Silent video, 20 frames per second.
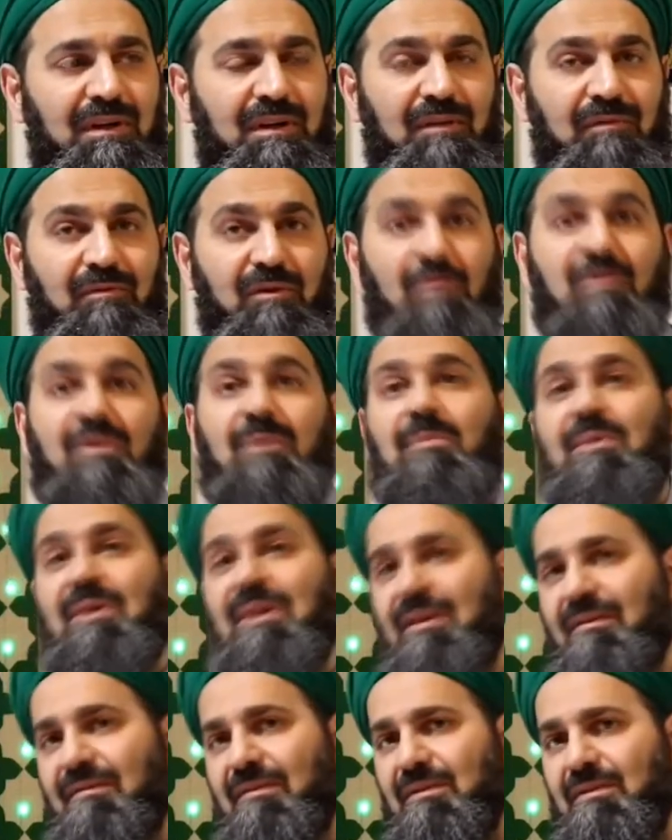From the
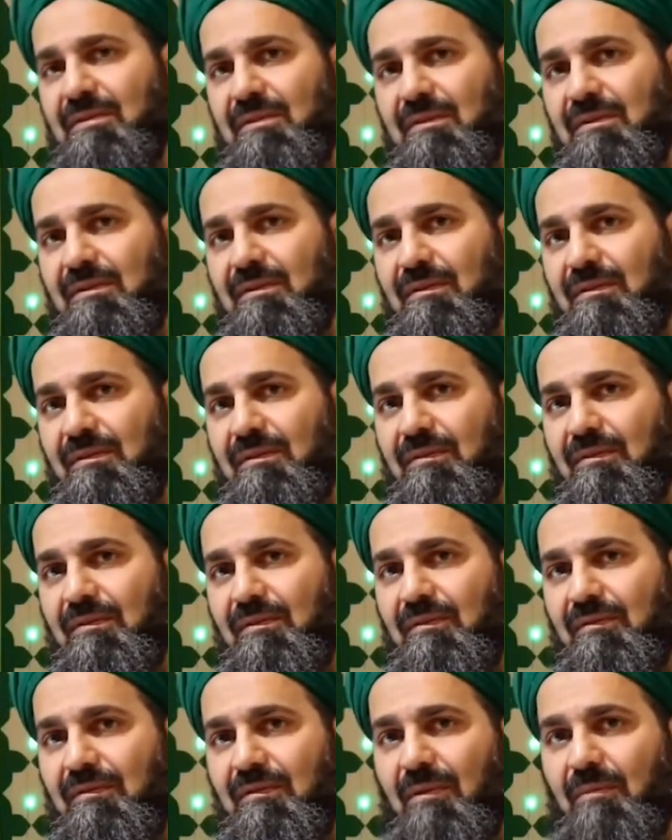believers,
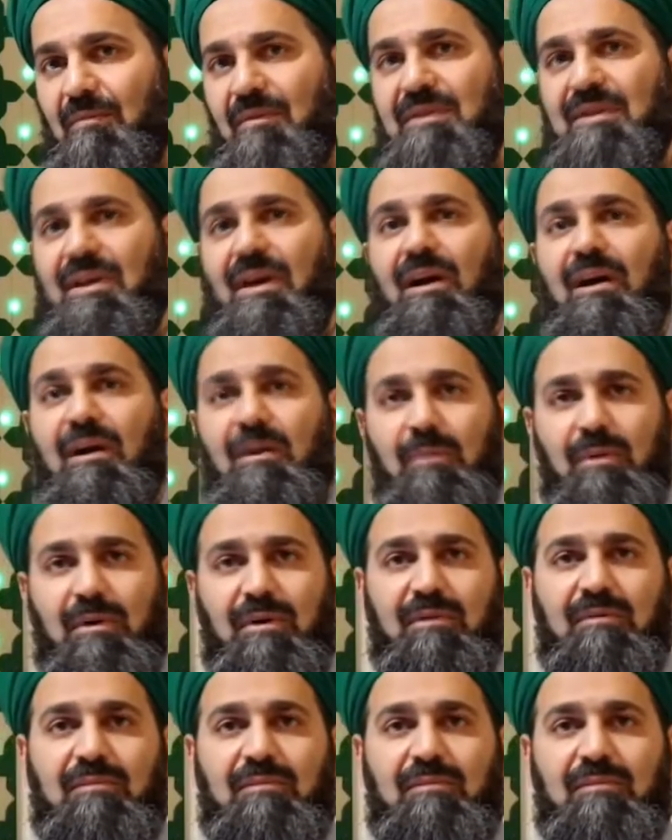from the Sahaba.